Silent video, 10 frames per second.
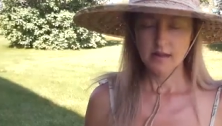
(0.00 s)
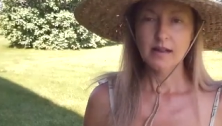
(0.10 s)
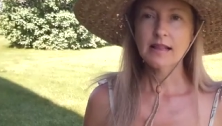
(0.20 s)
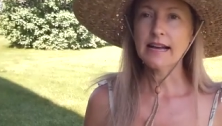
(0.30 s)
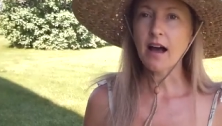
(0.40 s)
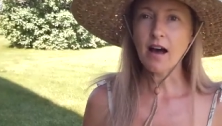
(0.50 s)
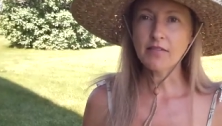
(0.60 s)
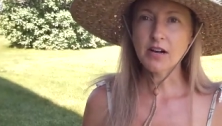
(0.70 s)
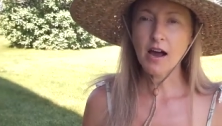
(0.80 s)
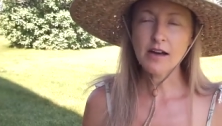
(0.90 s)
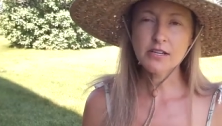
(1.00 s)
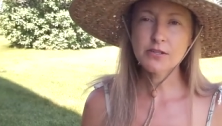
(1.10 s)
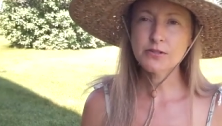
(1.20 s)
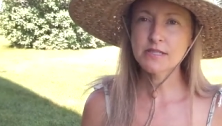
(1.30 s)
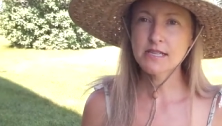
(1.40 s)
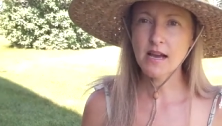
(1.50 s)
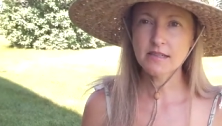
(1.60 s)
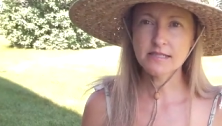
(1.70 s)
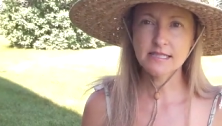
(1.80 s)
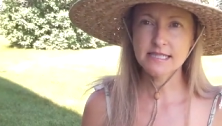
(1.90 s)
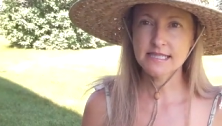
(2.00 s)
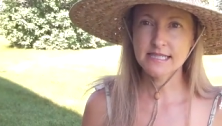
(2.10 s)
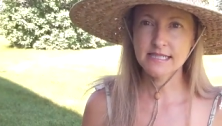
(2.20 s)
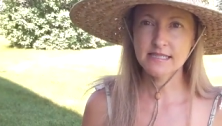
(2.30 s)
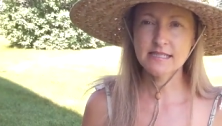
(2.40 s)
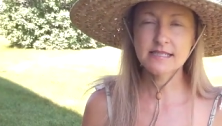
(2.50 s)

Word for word: like avocados, nuts, seeds, some